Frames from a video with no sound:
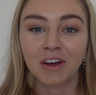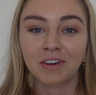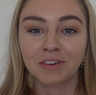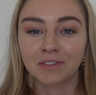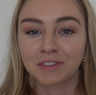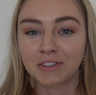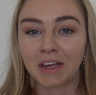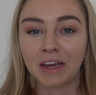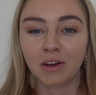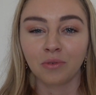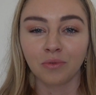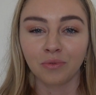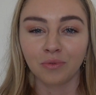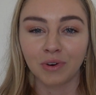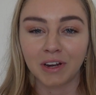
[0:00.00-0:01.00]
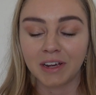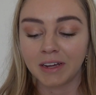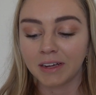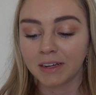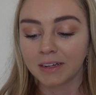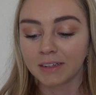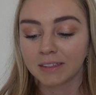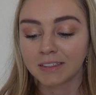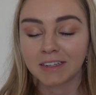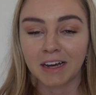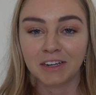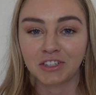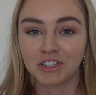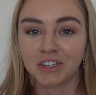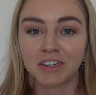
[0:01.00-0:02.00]
It's like
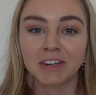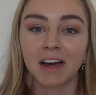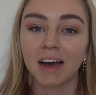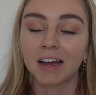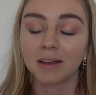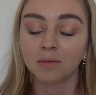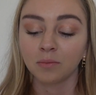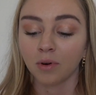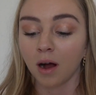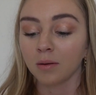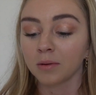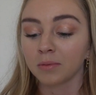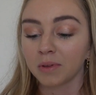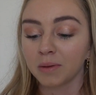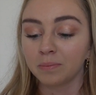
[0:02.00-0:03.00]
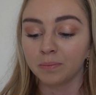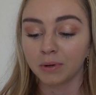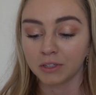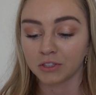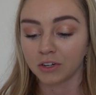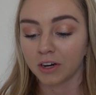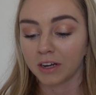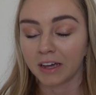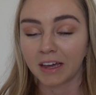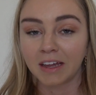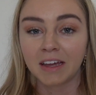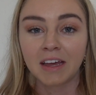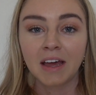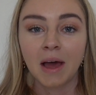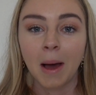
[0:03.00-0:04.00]
re-taishi. I am probably butchering
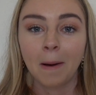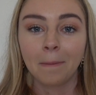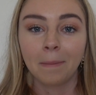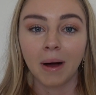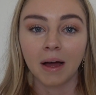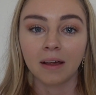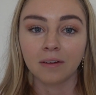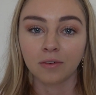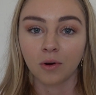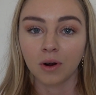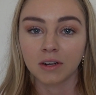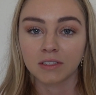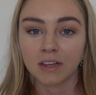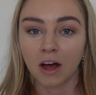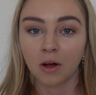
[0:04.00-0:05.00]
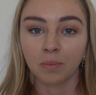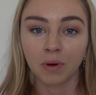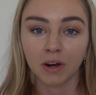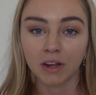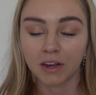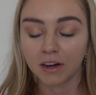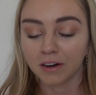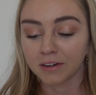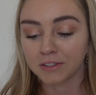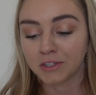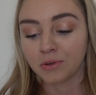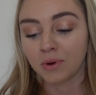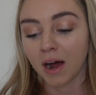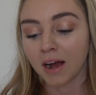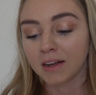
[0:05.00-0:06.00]
it, but of course I'll put it here
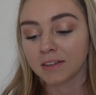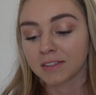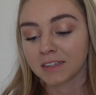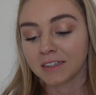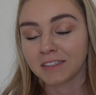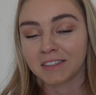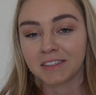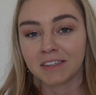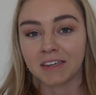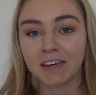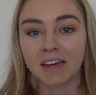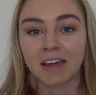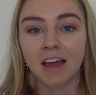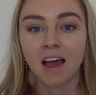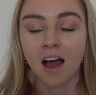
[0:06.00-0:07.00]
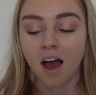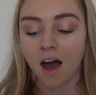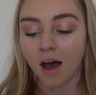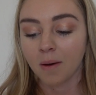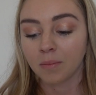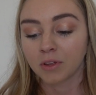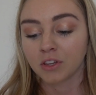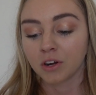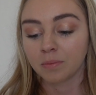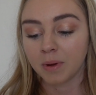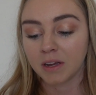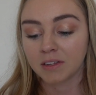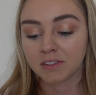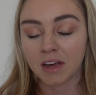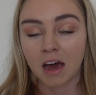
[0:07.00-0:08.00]
so you guys can see it. But they're
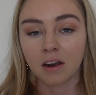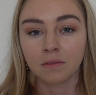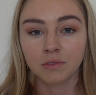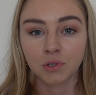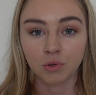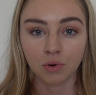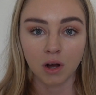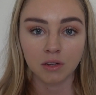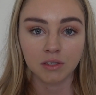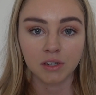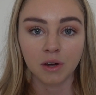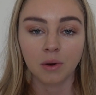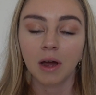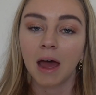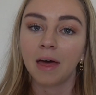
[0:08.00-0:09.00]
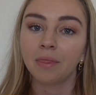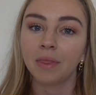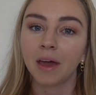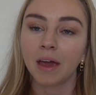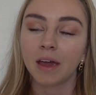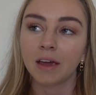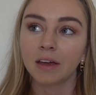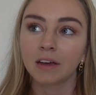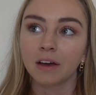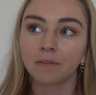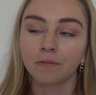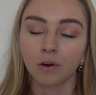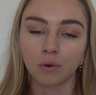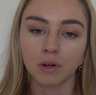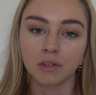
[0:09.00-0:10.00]
based out of Toronto and they
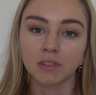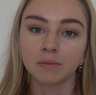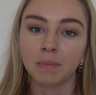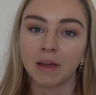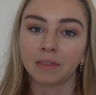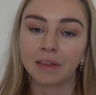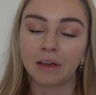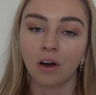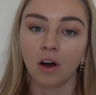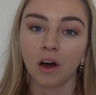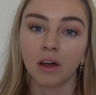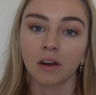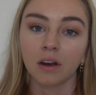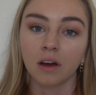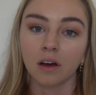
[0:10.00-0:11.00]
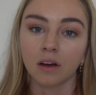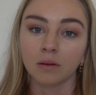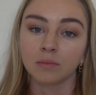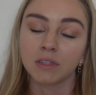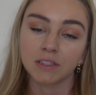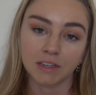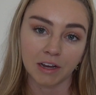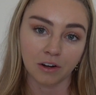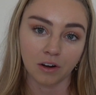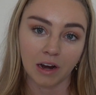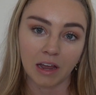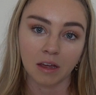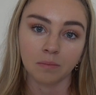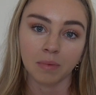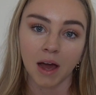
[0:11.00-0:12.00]
focus mainly on designer
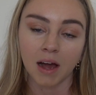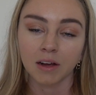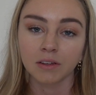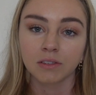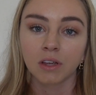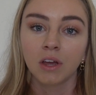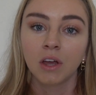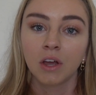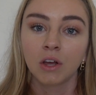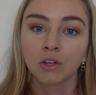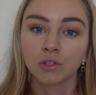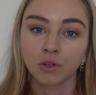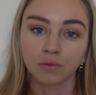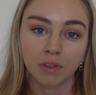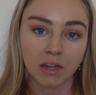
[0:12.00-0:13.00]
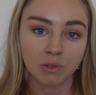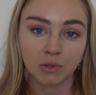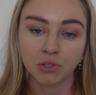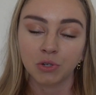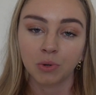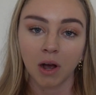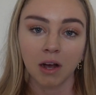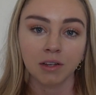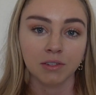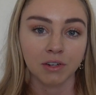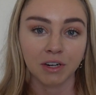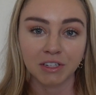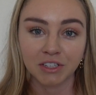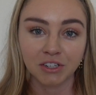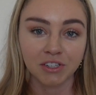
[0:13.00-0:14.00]
handbags. So if that's what you guys are
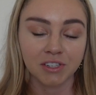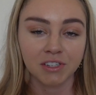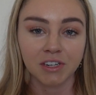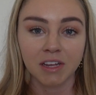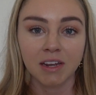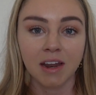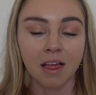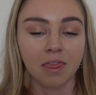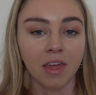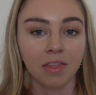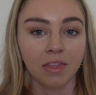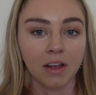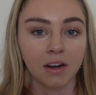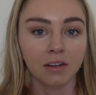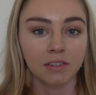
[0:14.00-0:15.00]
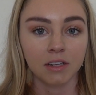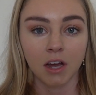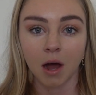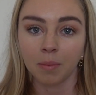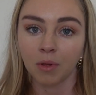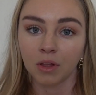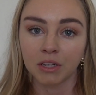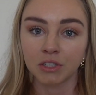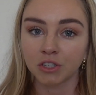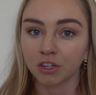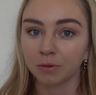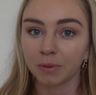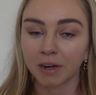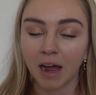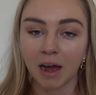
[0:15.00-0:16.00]
interested, then there's a couple
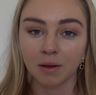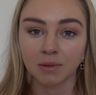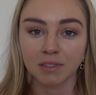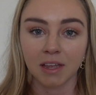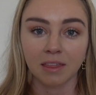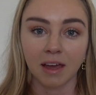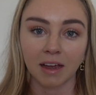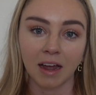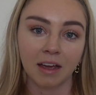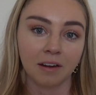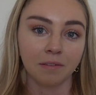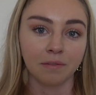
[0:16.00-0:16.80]
Instagram accounts that kind